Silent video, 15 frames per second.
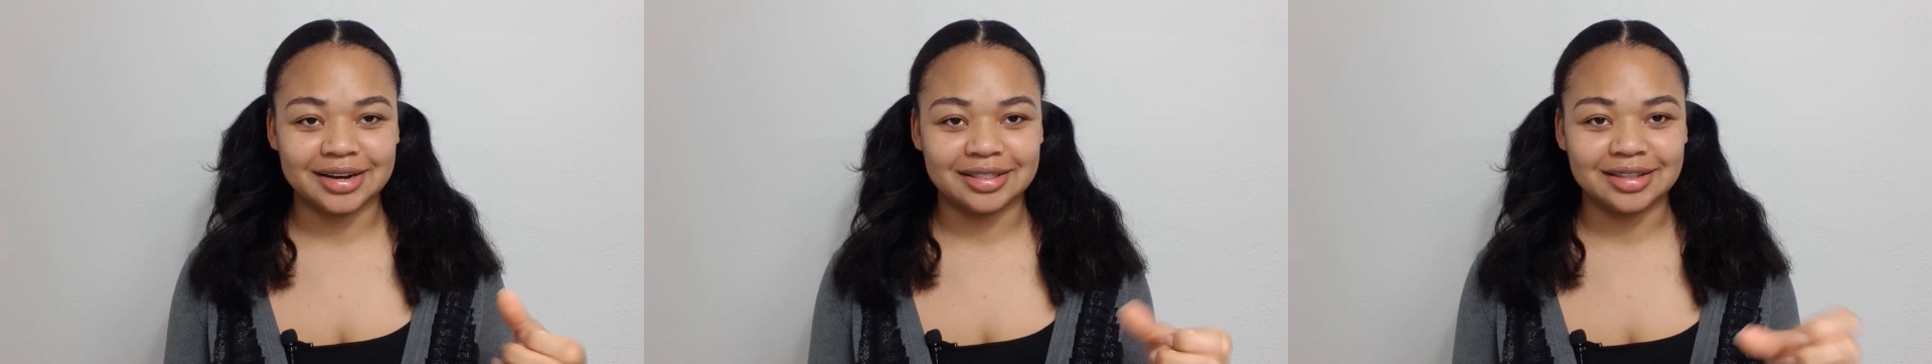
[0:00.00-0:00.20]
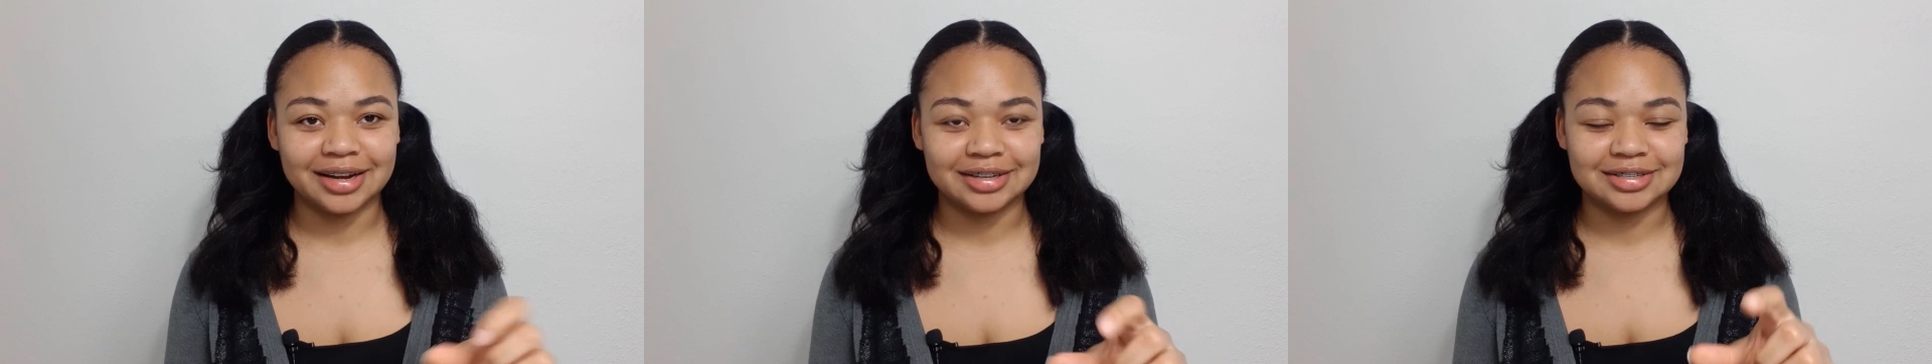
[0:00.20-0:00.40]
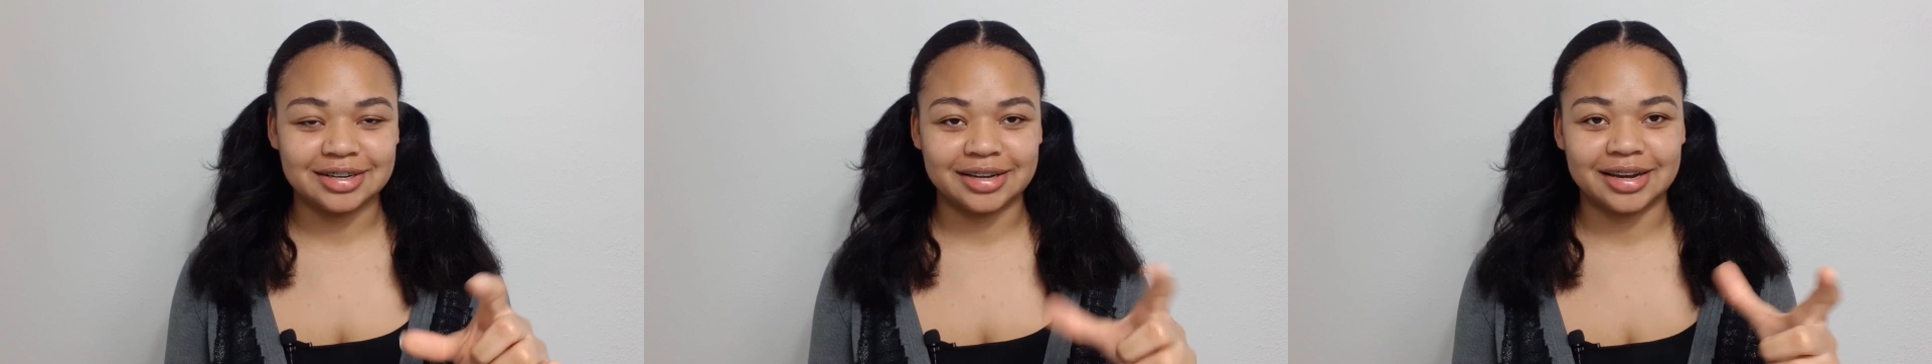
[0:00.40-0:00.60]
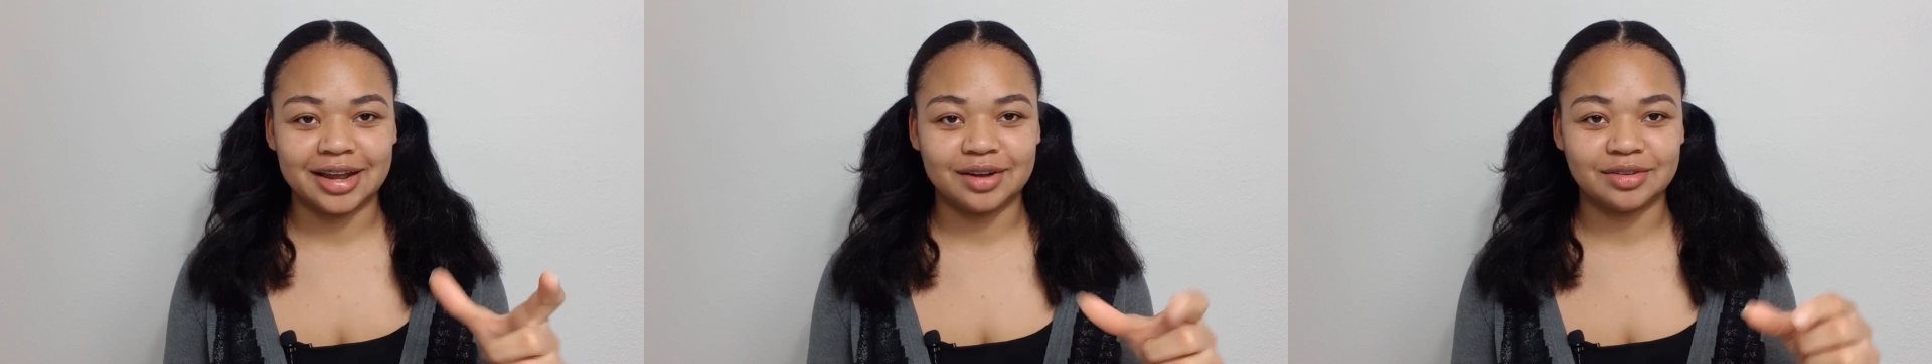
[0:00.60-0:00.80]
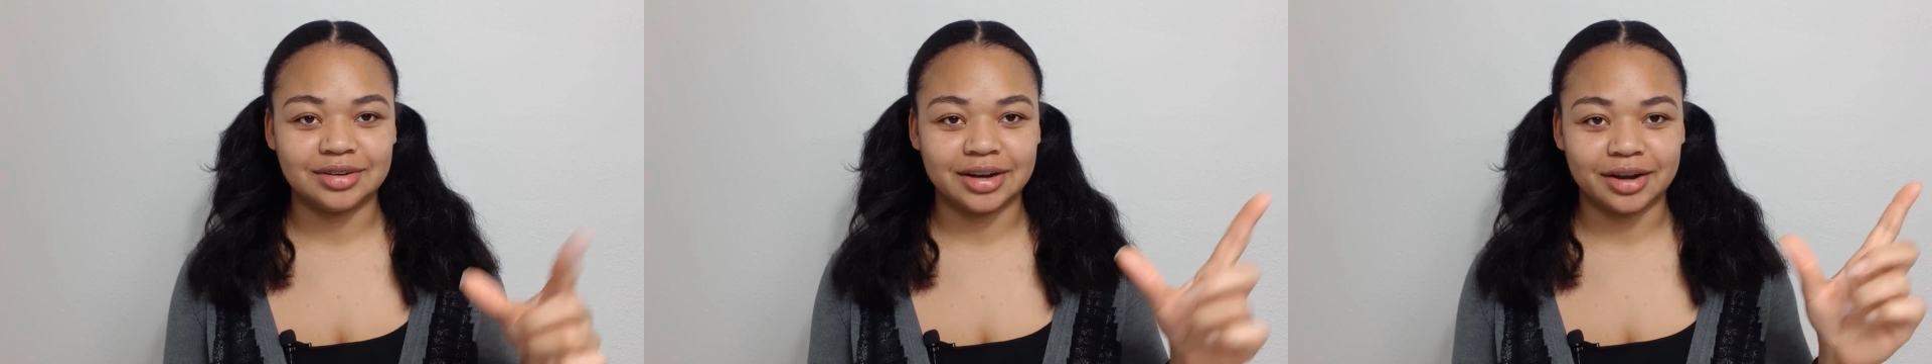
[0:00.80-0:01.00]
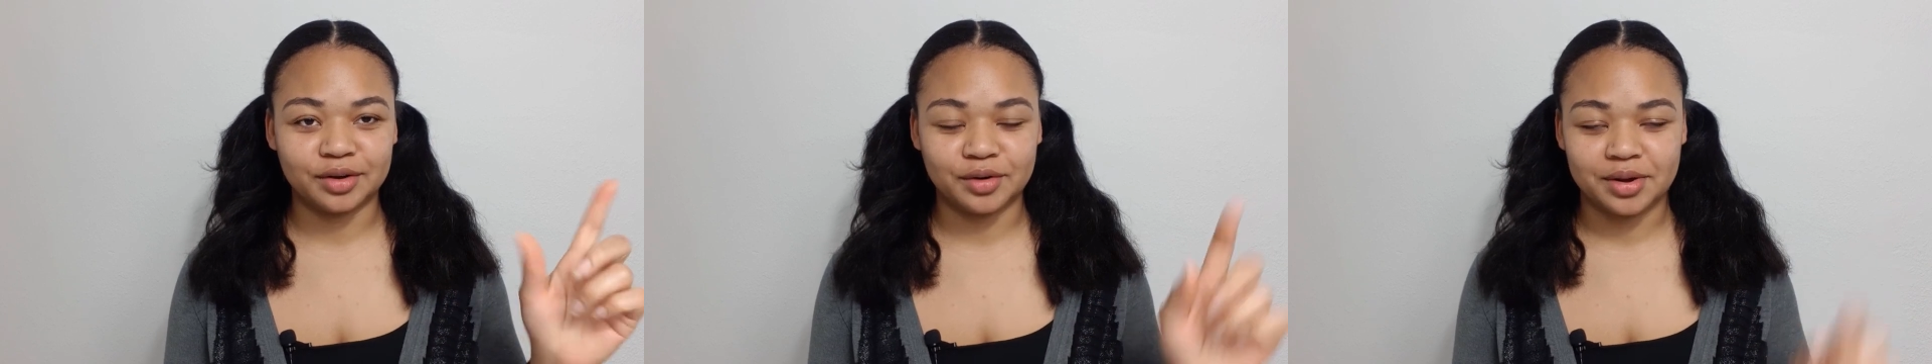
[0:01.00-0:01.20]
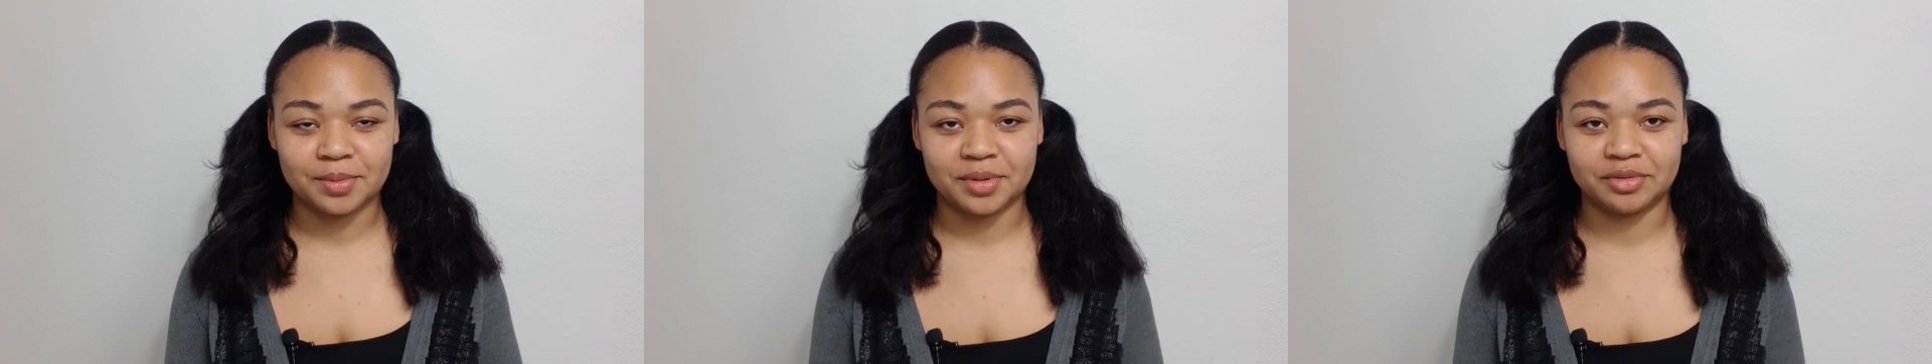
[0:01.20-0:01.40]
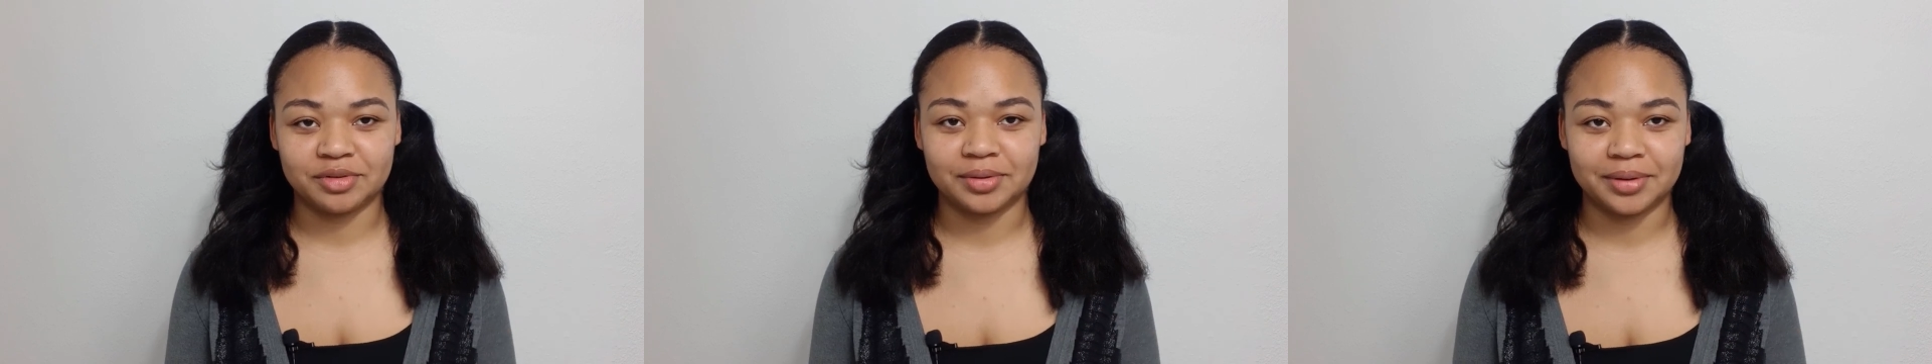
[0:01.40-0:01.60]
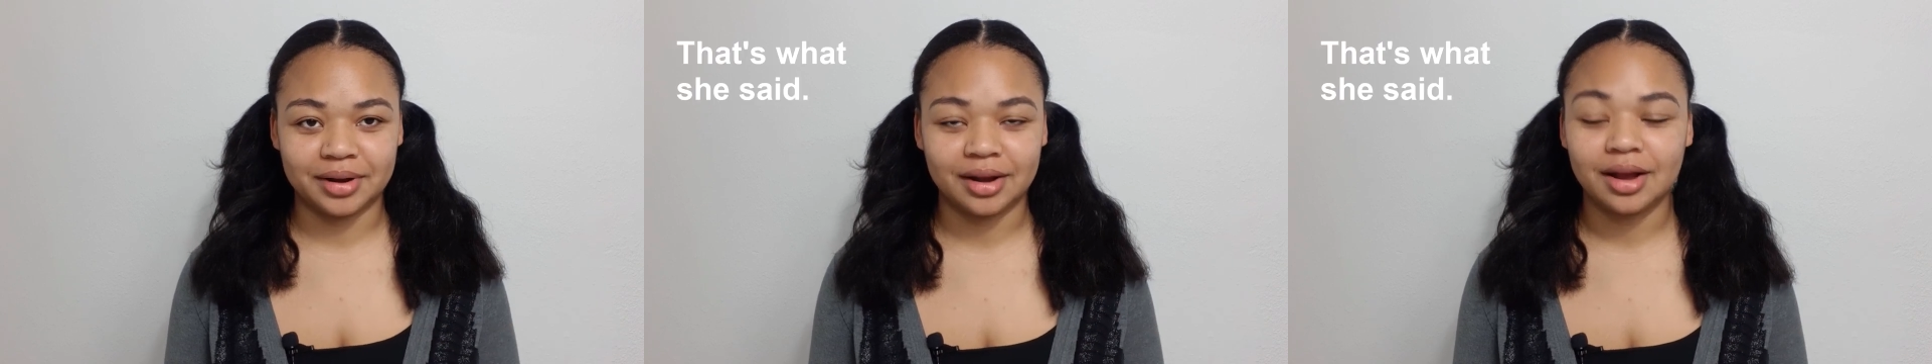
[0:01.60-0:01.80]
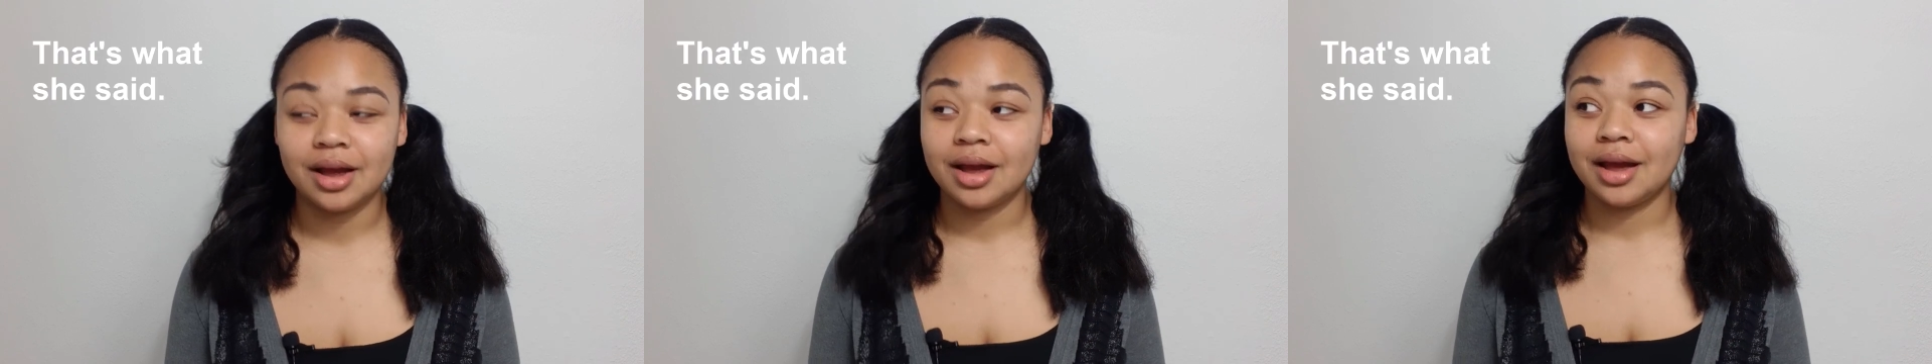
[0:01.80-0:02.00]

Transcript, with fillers: And then I took it out and got cream everywhere.